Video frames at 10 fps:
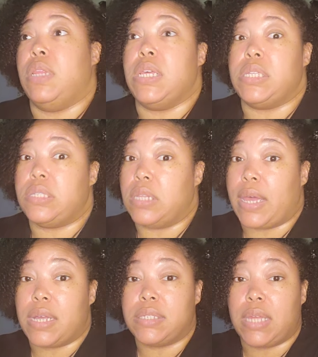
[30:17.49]
this
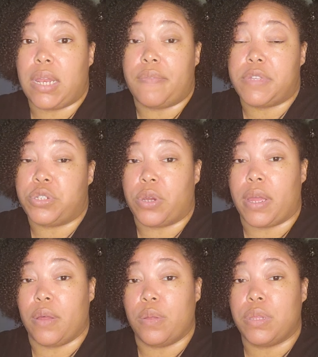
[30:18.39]
like i said if it's your
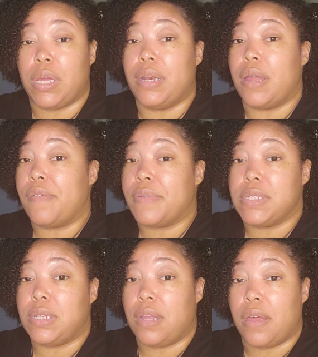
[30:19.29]
health enough
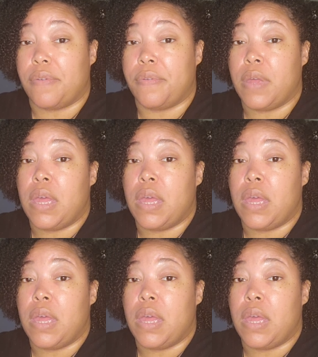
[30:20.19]
is enough